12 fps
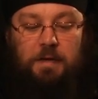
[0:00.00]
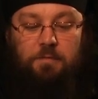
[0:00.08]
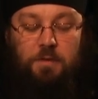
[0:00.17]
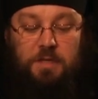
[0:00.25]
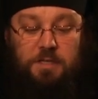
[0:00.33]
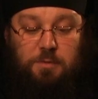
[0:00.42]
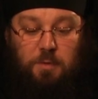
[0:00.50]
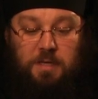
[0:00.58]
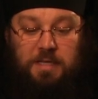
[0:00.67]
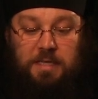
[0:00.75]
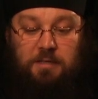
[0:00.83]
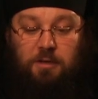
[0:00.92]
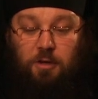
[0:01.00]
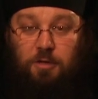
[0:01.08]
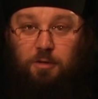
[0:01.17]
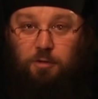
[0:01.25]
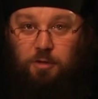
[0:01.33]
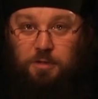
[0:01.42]
For this, we need
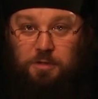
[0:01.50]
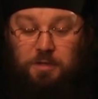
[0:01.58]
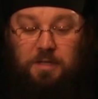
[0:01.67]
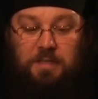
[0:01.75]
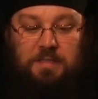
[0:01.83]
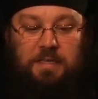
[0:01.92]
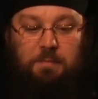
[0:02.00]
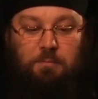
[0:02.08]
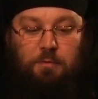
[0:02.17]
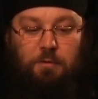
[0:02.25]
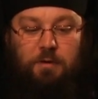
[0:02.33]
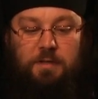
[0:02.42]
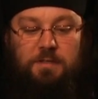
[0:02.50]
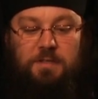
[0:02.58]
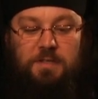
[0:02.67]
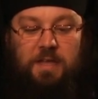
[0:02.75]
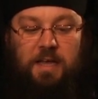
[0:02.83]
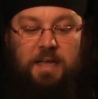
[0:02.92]
not look to the contemporary
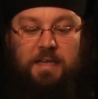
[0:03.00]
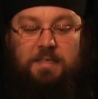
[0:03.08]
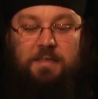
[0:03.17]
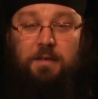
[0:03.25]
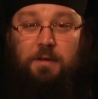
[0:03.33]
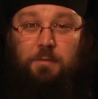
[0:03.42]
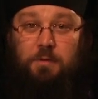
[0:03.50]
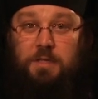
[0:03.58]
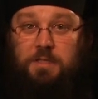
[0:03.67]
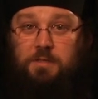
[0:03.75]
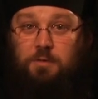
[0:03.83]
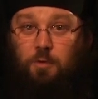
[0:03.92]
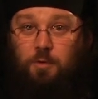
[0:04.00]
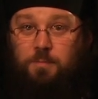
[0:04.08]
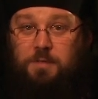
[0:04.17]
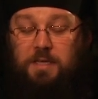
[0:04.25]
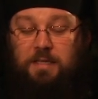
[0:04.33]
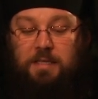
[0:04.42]
society with its
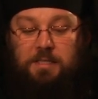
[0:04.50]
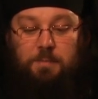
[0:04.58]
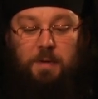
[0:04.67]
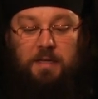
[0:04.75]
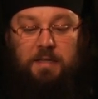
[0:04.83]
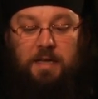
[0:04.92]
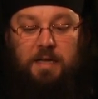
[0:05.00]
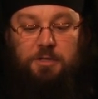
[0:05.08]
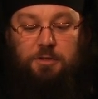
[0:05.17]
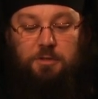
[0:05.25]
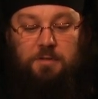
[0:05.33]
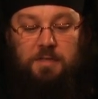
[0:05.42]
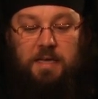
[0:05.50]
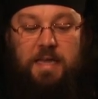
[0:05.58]
norms and expectations,